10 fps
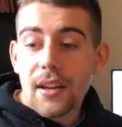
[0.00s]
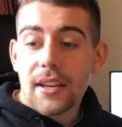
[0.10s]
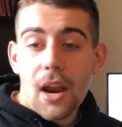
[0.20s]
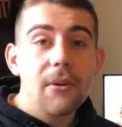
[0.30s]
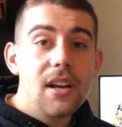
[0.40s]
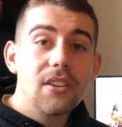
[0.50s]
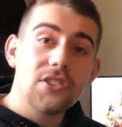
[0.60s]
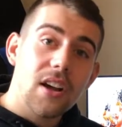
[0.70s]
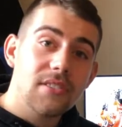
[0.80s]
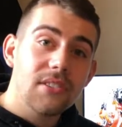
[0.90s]
Kerryon
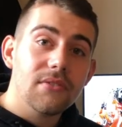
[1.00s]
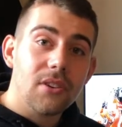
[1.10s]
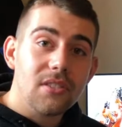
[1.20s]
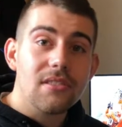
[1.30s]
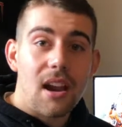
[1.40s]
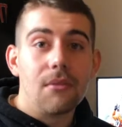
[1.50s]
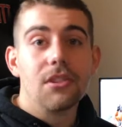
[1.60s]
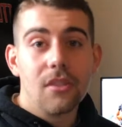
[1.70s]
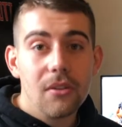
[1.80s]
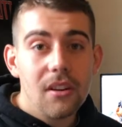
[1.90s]
Johnson versus Arizona,